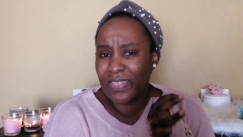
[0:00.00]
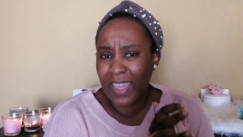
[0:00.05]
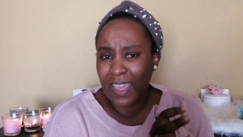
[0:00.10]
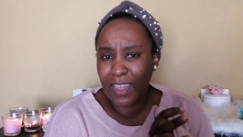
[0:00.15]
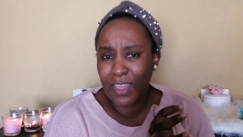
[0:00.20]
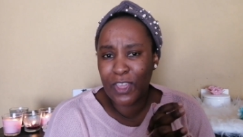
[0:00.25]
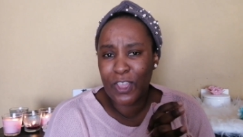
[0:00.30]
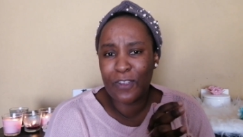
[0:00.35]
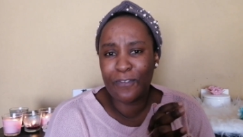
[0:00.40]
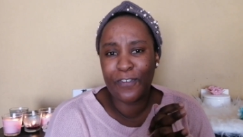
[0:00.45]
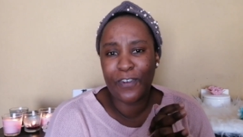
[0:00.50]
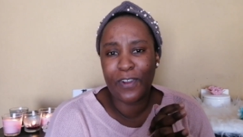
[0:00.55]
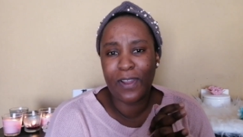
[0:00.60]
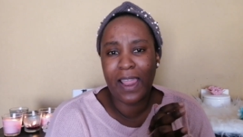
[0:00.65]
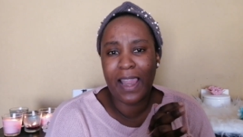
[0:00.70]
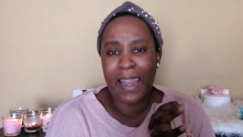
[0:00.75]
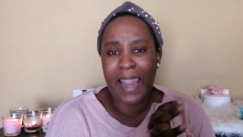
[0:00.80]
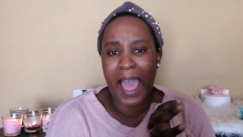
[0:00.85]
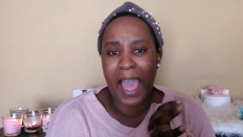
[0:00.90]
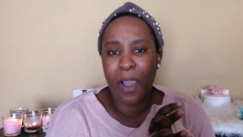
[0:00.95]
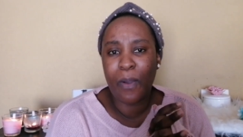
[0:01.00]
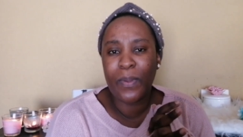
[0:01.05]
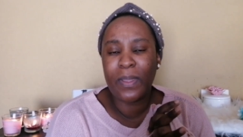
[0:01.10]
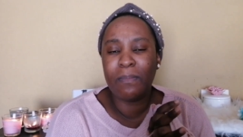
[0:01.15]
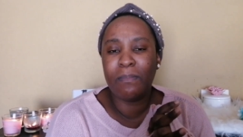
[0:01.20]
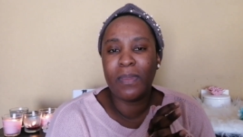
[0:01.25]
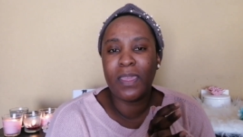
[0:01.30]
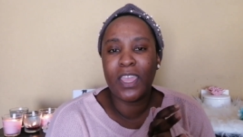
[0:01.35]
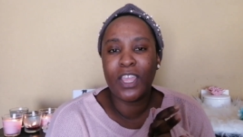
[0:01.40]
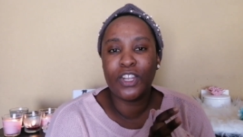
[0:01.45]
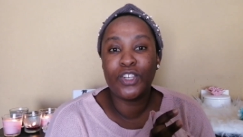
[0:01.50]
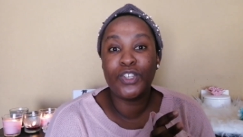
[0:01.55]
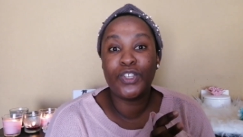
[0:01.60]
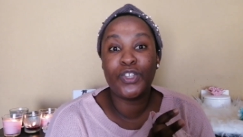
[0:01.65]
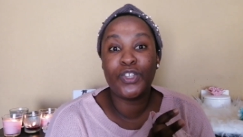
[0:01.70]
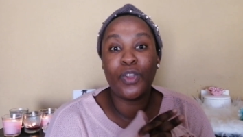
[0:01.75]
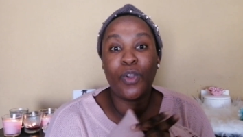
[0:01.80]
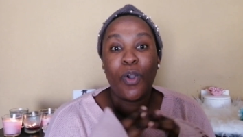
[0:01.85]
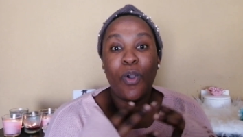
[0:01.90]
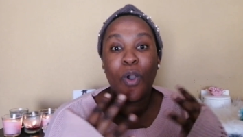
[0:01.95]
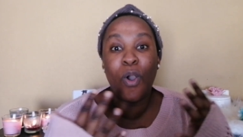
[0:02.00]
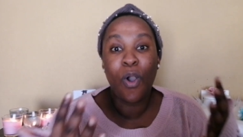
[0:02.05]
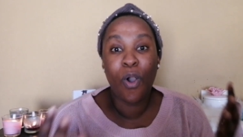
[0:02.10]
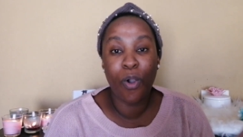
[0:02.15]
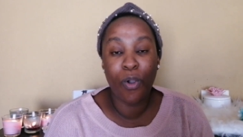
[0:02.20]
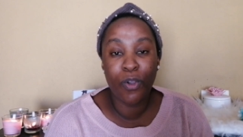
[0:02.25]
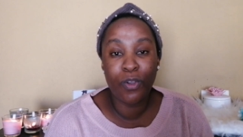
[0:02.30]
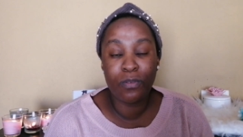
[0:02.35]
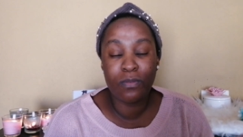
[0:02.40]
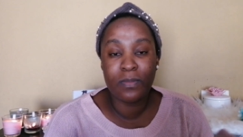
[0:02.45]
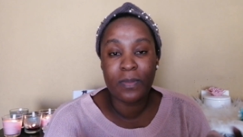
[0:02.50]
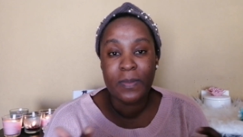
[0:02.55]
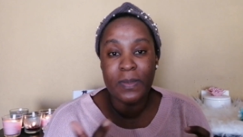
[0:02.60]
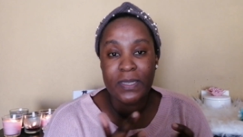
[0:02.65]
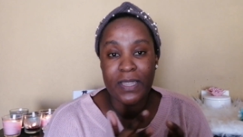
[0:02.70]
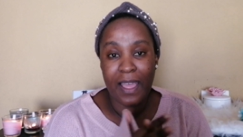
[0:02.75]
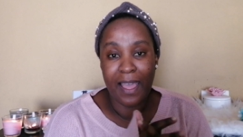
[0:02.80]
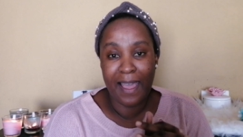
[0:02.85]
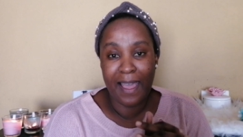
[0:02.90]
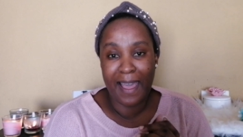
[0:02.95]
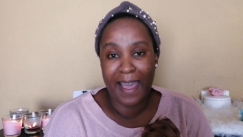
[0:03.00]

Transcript: Thank you for allowing me into your homes